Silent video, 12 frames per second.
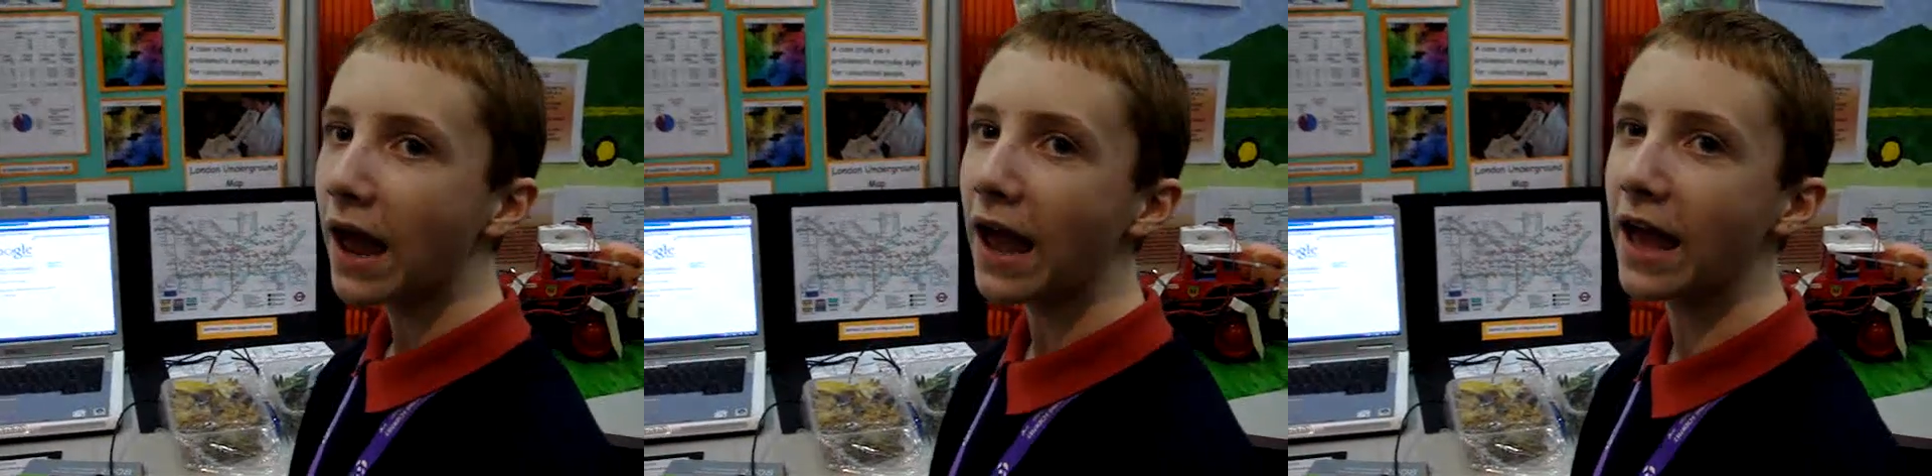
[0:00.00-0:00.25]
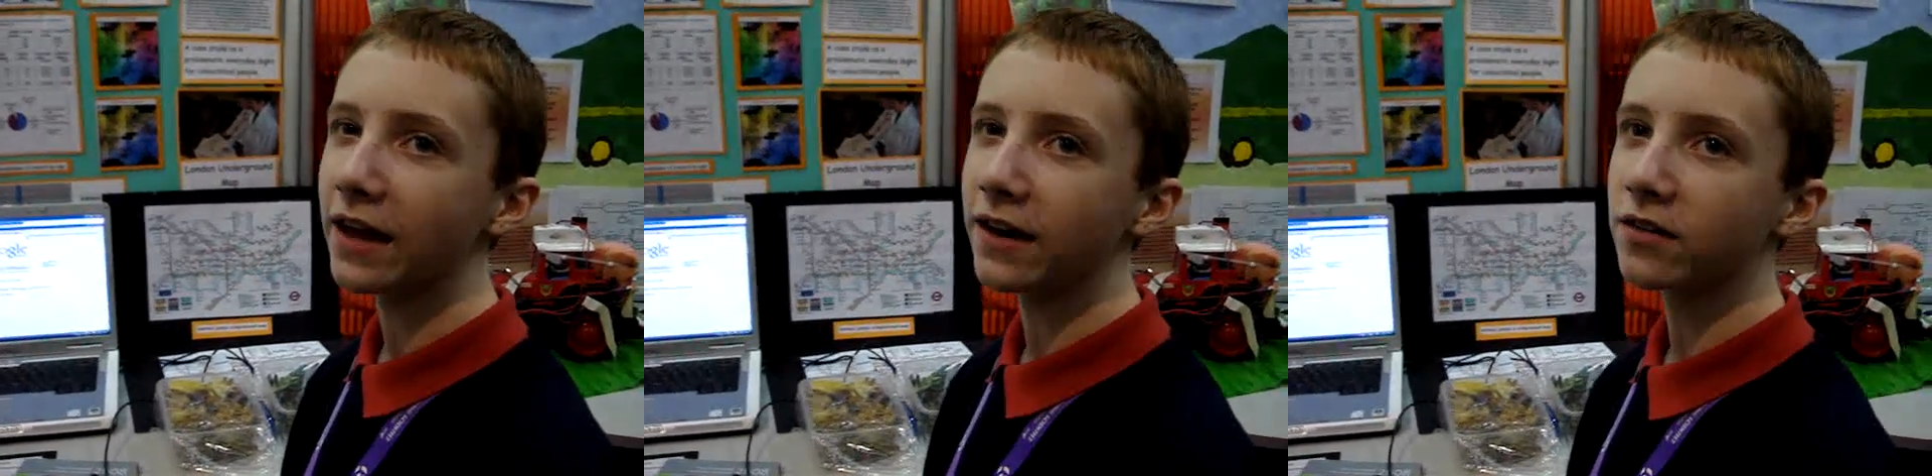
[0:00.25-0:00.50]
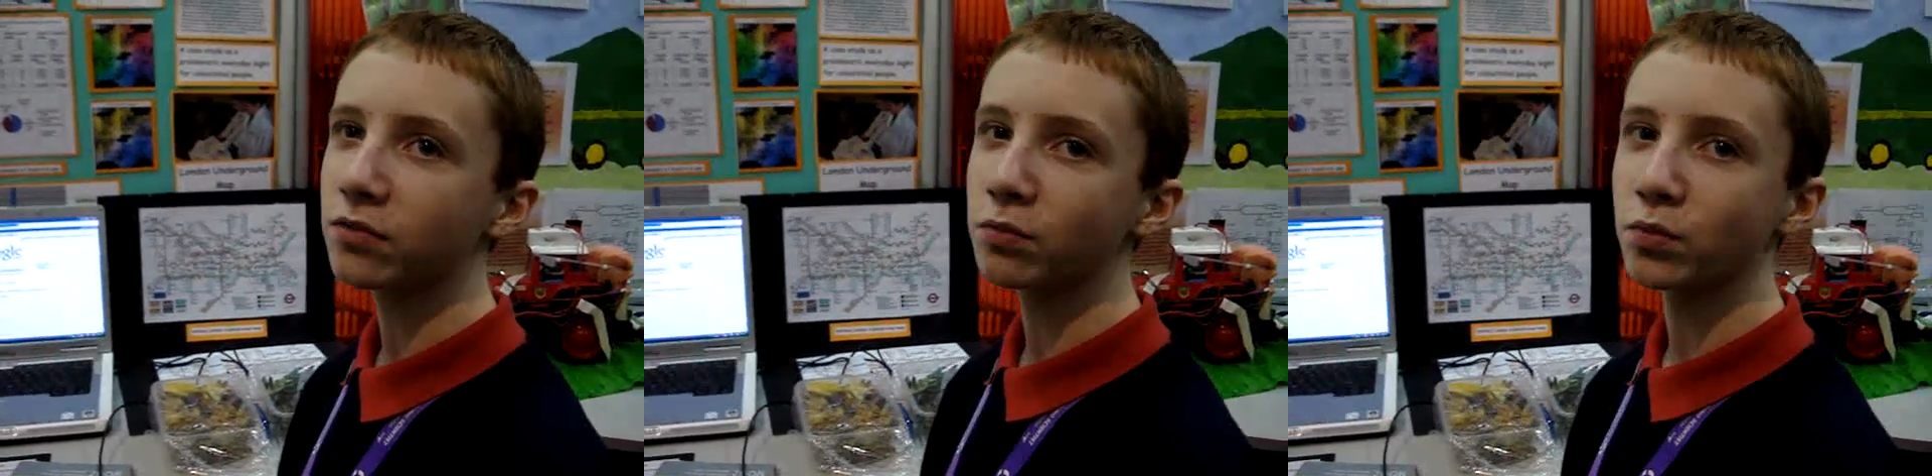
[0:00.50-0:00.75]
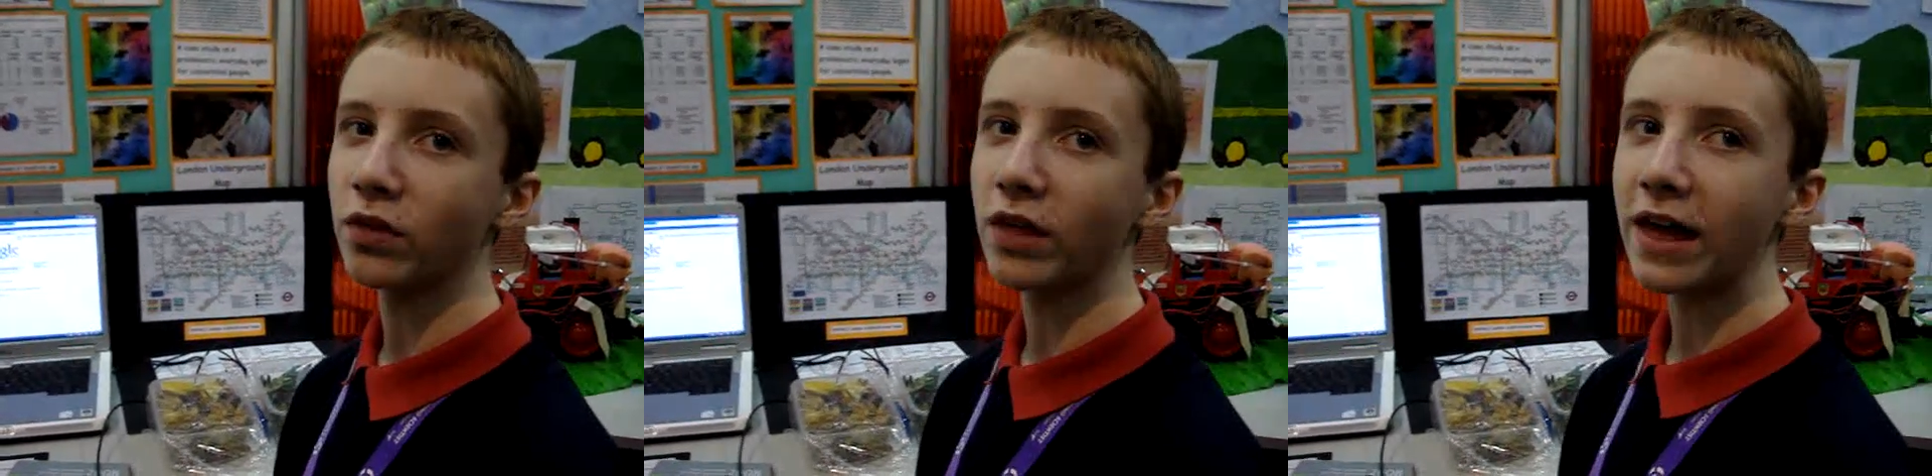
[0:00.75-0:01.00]
And
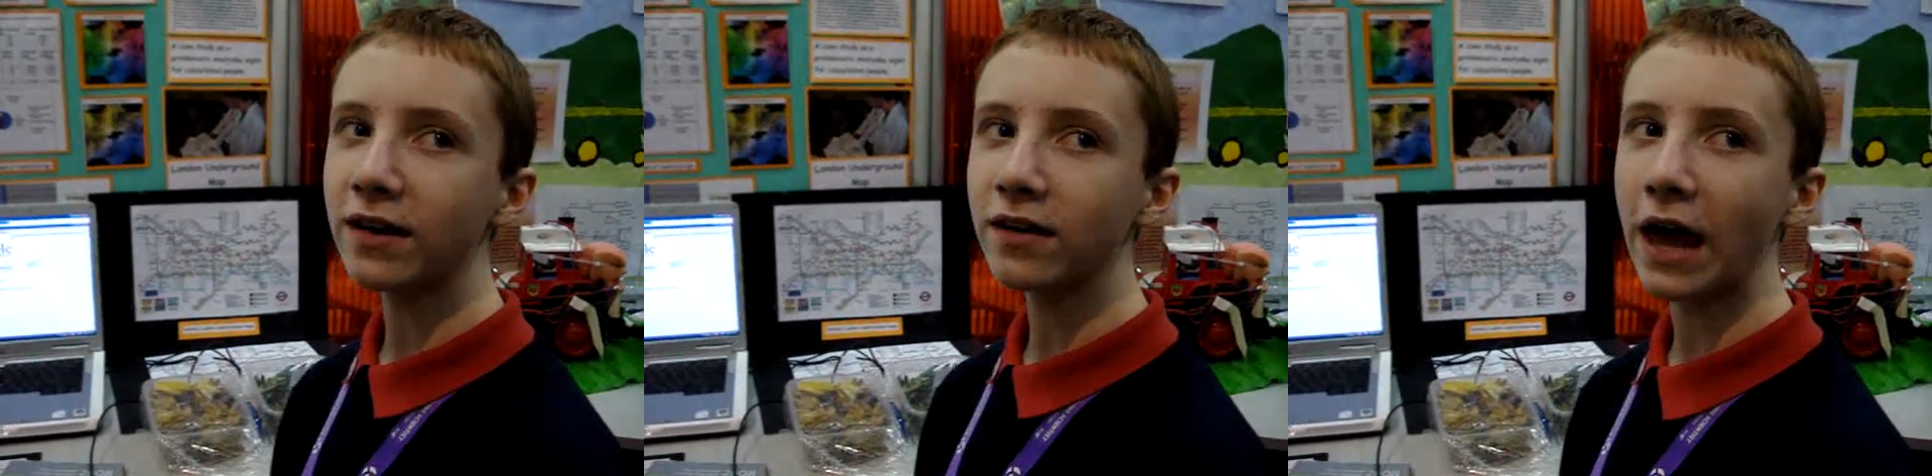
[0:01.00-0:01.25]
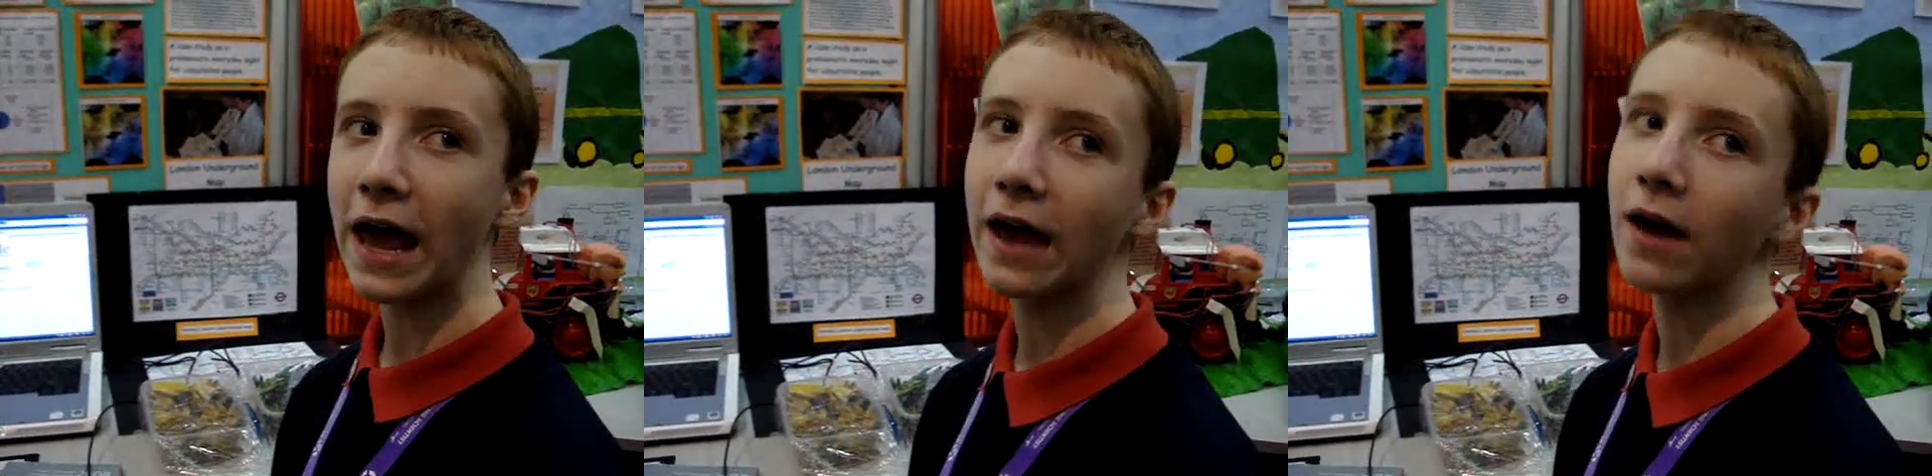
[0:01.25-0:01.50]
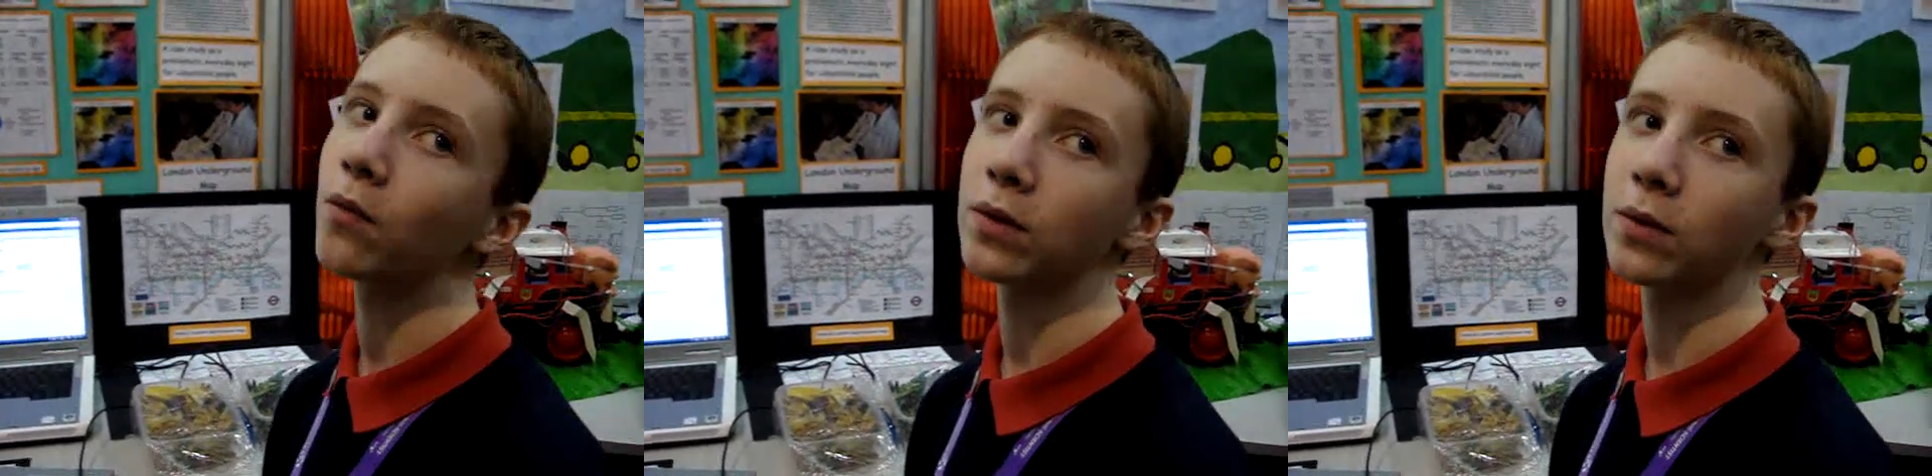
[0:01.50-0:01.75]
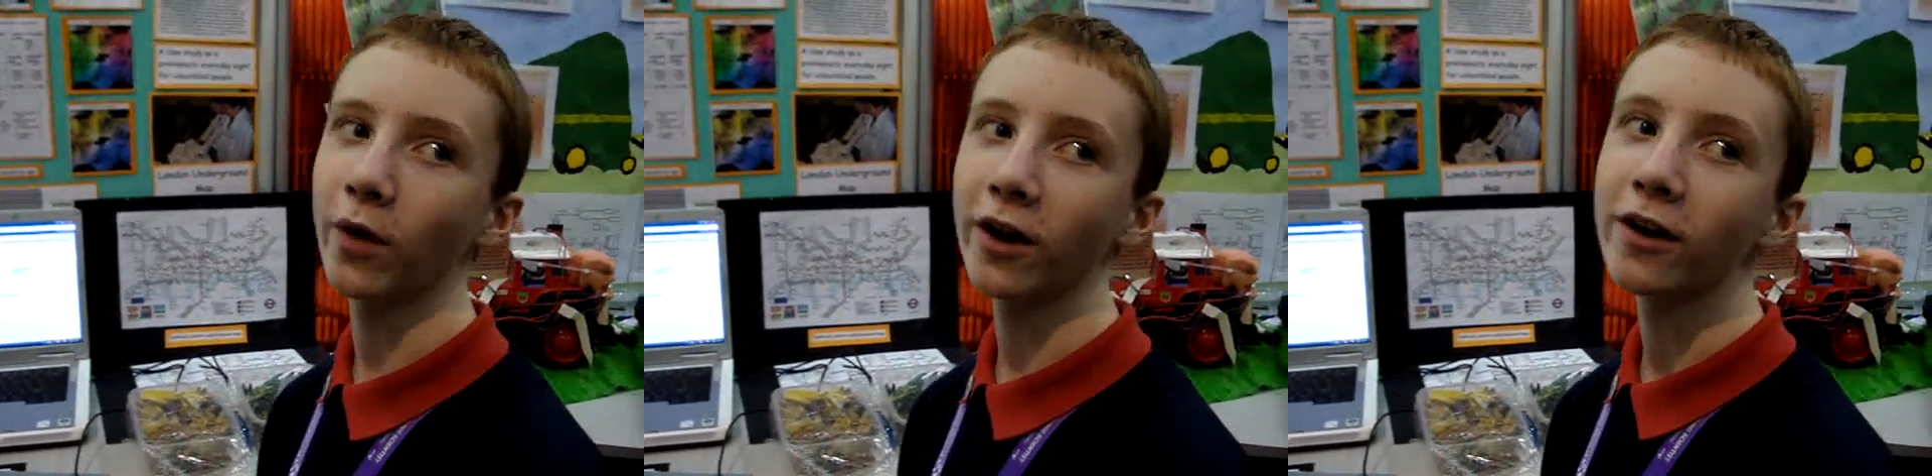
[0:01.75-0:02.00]
then
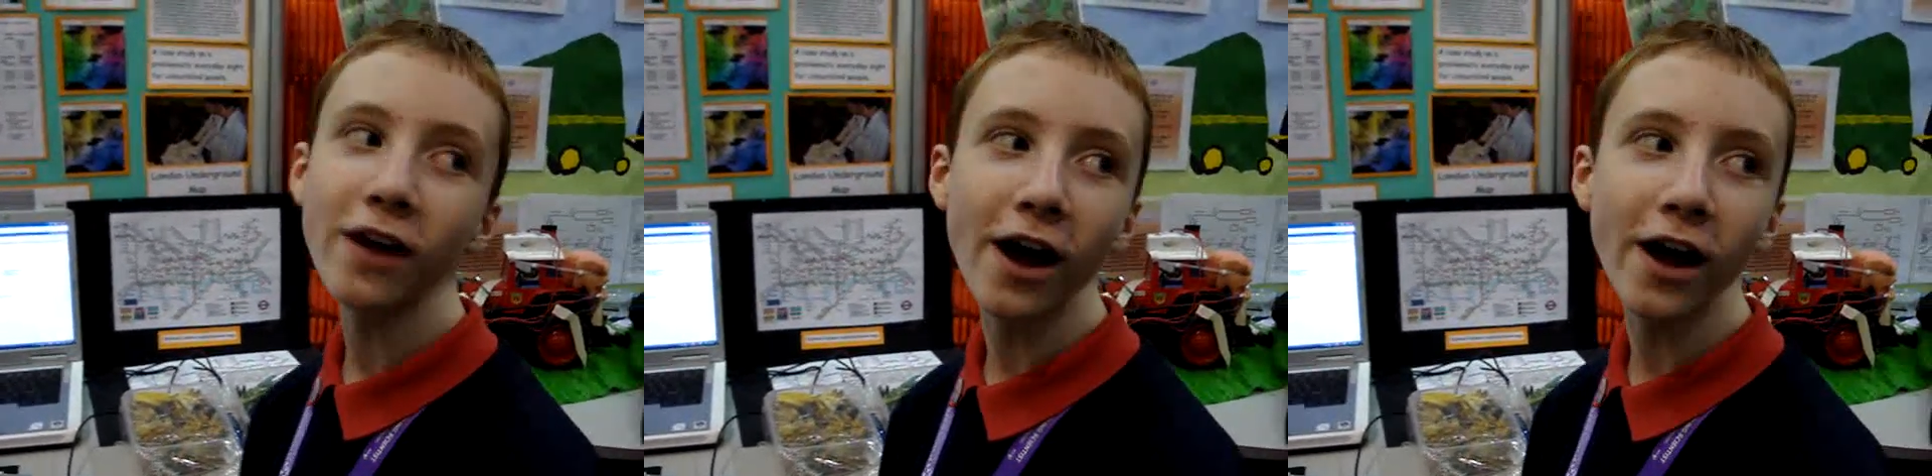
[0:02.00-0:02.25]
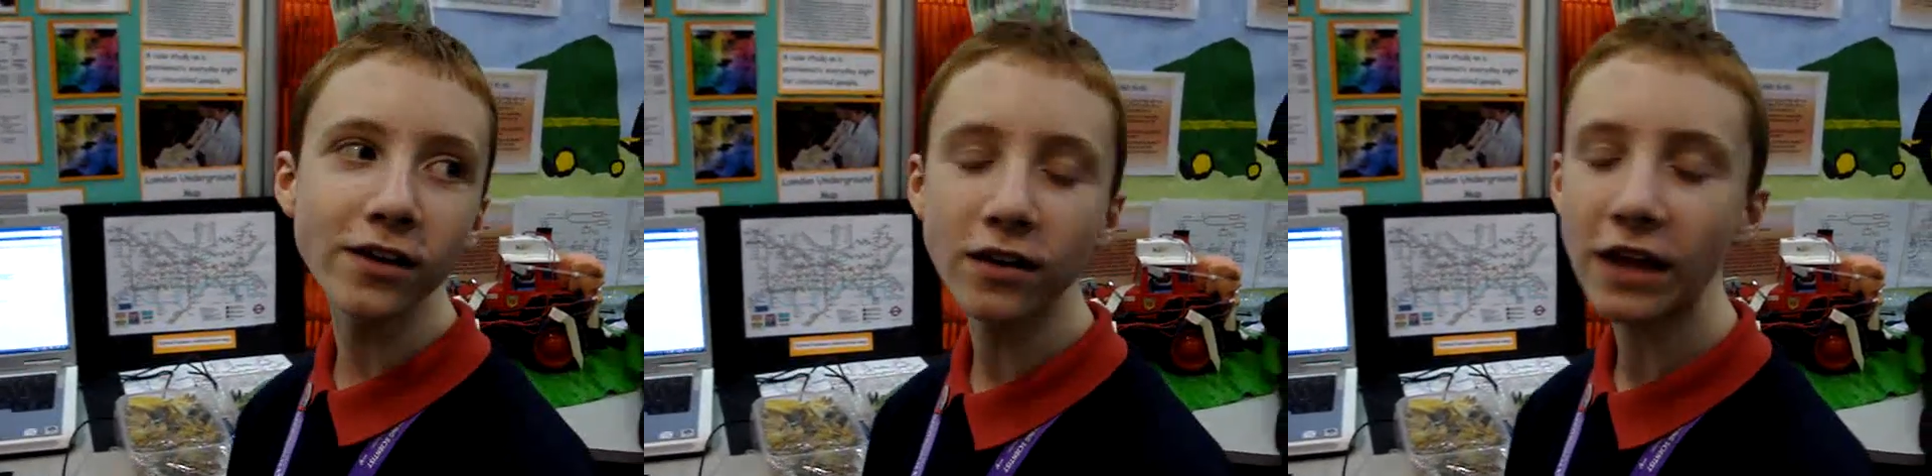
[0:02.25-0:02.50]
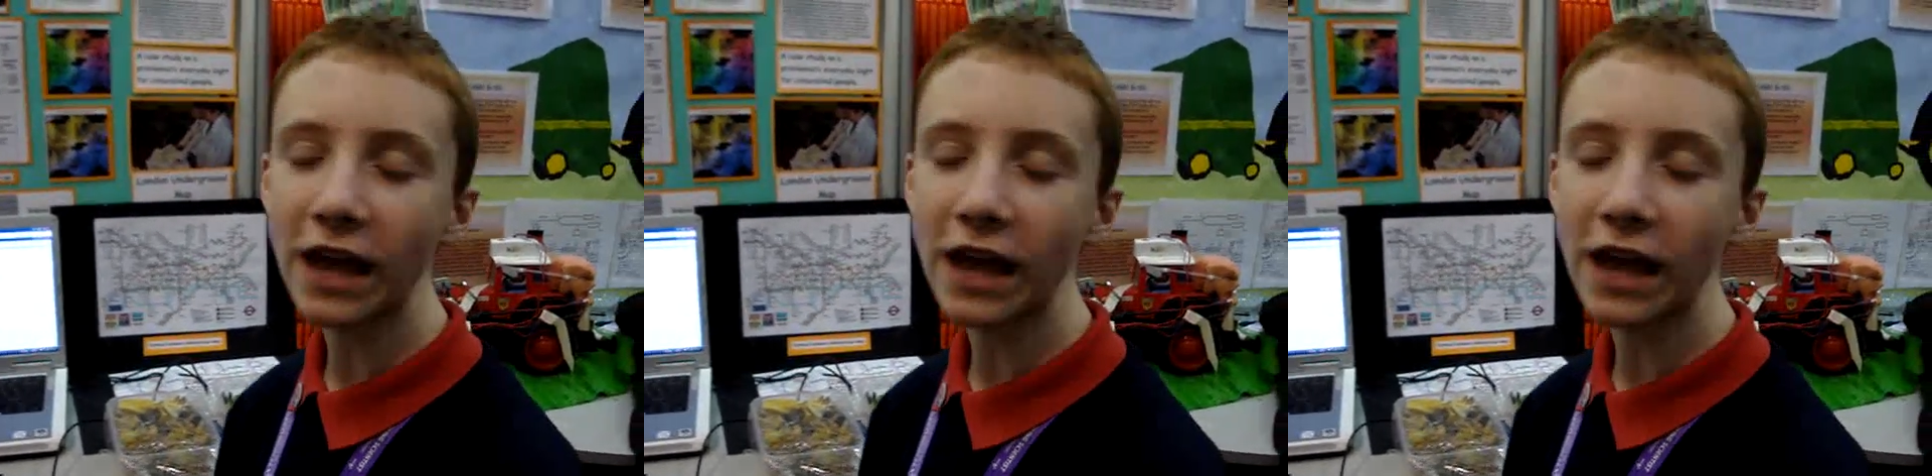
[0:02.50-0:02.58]
we worked on